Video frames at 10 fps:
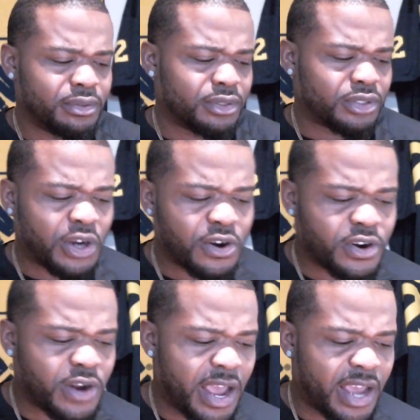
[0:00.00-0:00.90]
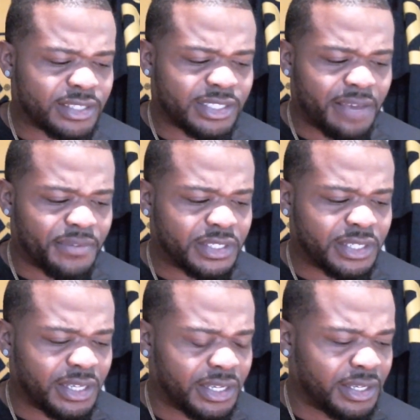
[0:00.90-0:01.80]
Turner had
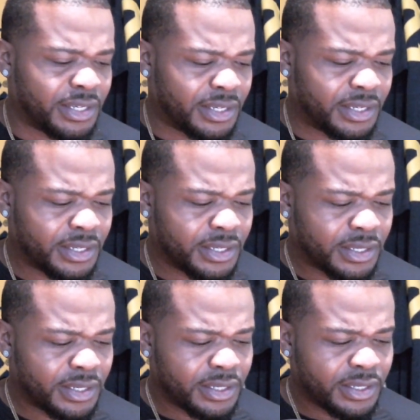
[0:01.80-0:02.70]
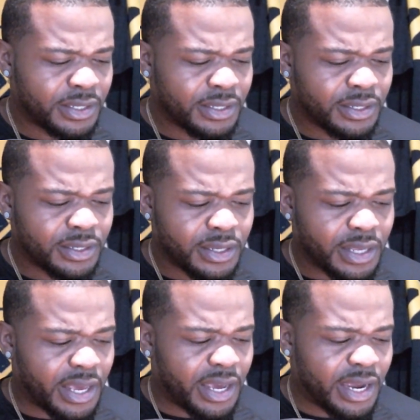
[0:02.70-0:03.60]
17
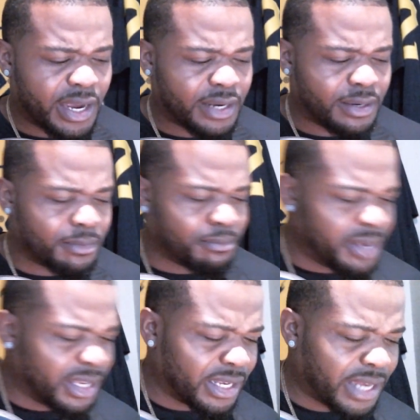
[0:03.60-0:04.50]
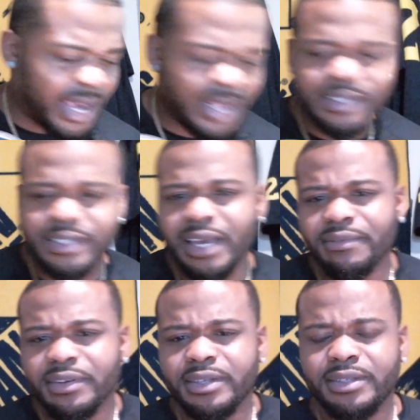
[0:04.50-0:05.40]
and Millen had
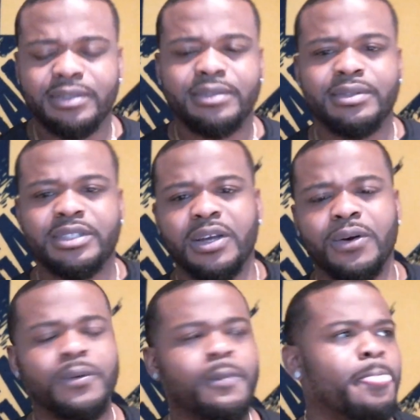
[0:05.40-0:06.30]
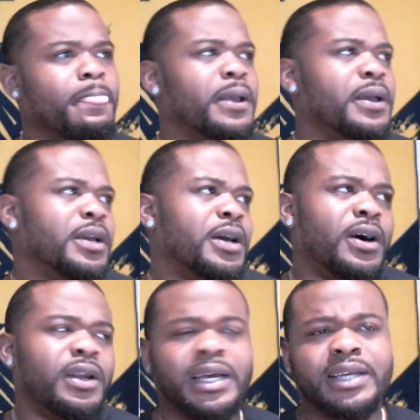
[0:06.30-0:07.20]
7. So
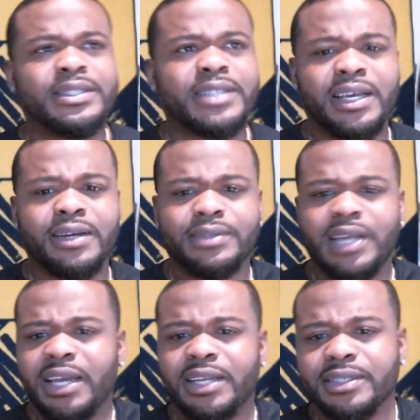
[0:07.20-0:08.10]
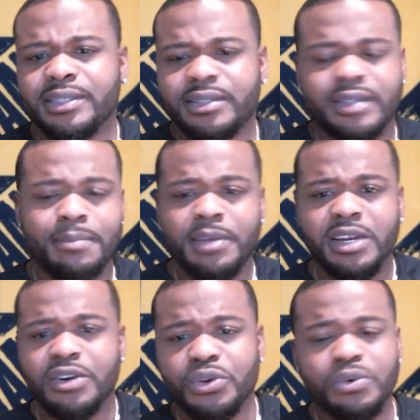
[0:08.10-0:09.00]
all I can say on that is, I mean,
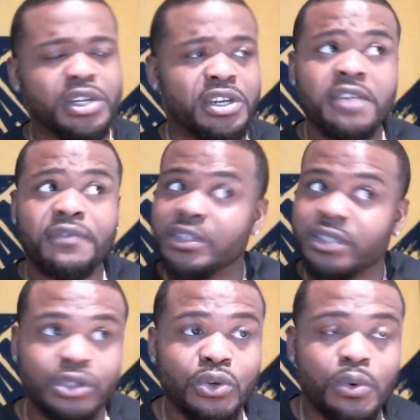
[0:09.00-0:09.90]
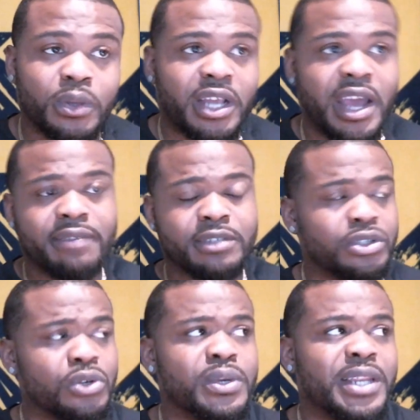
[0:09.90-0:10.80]
the defense is doing what they have to
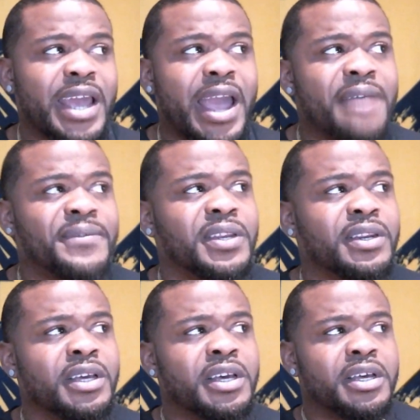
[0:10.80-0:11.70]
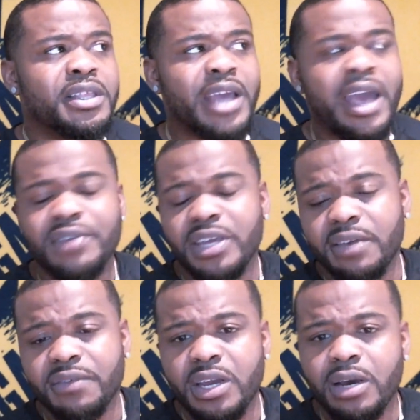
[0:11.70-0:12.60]
do, and they haven't
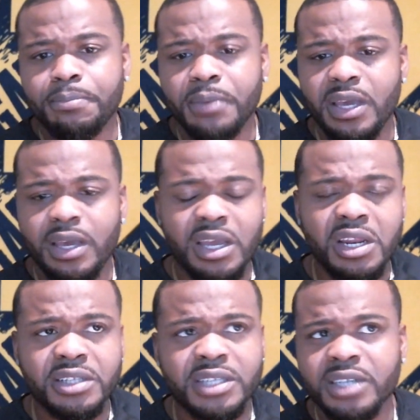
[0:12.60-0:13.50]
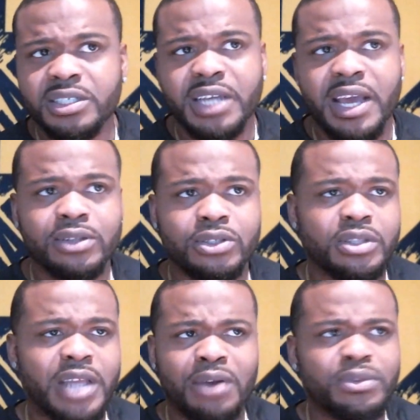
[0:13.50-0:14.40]
given up any touchdowns.
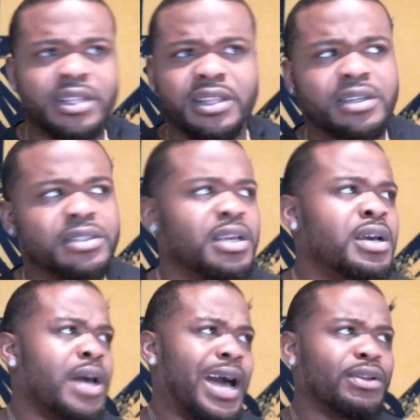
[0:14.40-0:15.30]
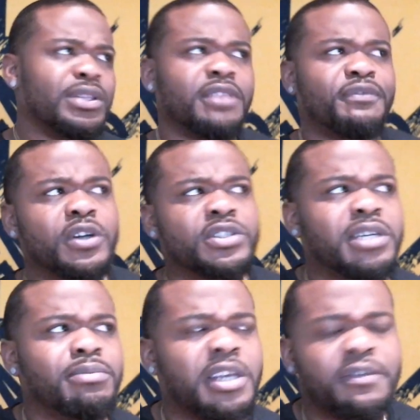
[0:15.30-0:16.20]
I don't think the first
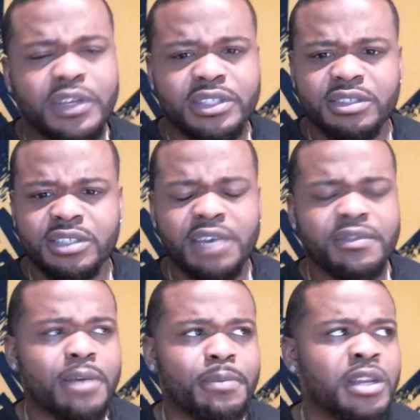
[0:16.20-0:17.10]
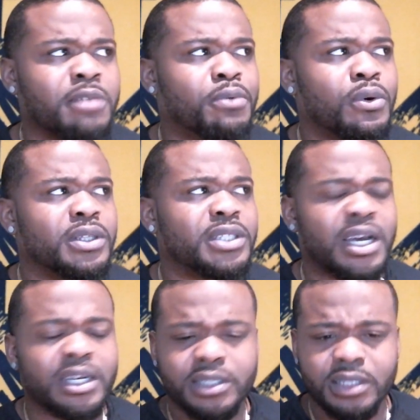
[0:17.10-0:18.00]
team defense has given up any points,
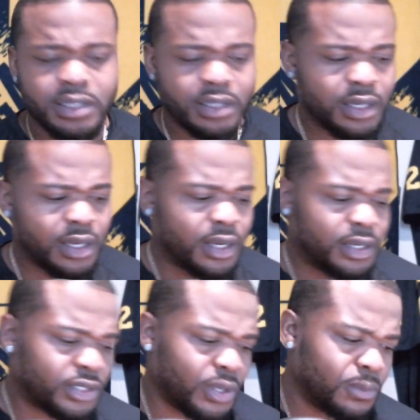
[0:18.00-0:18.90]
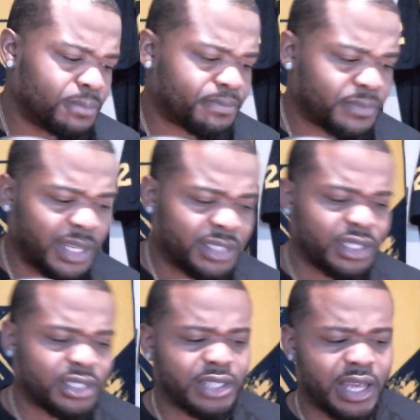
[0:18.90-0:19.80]
honestly. So that's
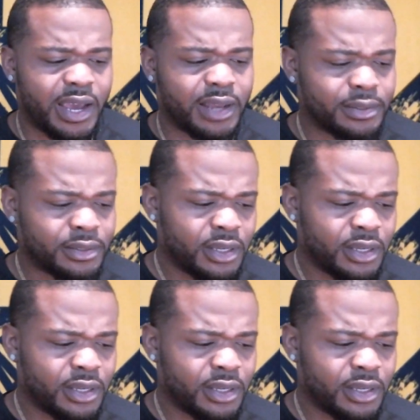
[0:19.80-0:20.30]
just that.